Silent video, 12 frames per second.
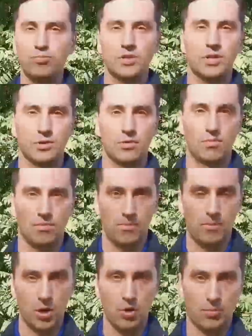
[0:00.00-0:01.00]
optical
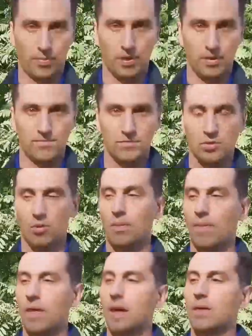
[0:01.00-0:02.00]
myopia. So
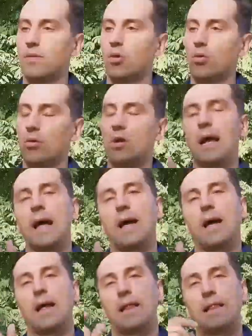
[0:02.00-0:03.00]
the, your
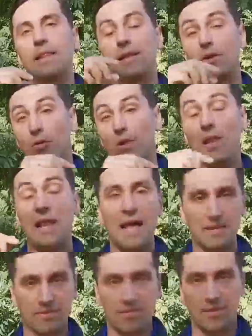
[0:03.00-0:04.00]
uh, your
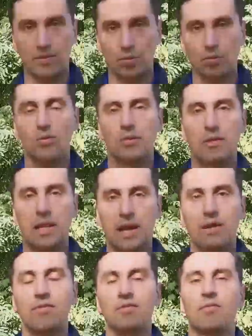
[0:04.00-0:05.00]
length, the total
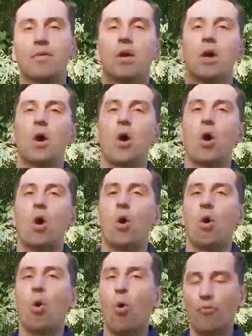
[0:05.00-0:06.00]
length
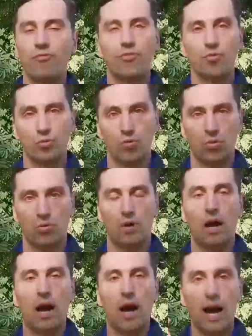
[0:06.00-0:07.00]
of
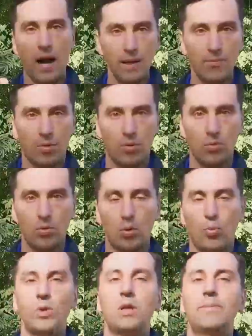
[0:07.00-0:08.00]
your eyeball
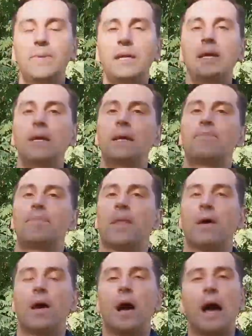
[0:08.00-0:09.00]
will be
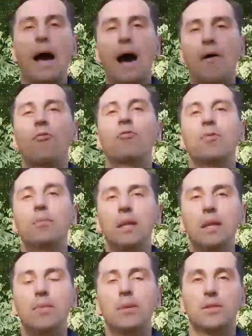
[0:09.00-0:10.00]
half of a
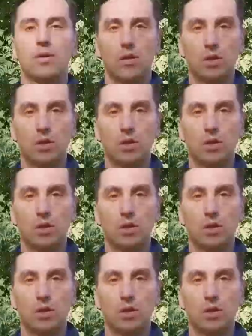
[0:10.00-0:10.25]
millimeter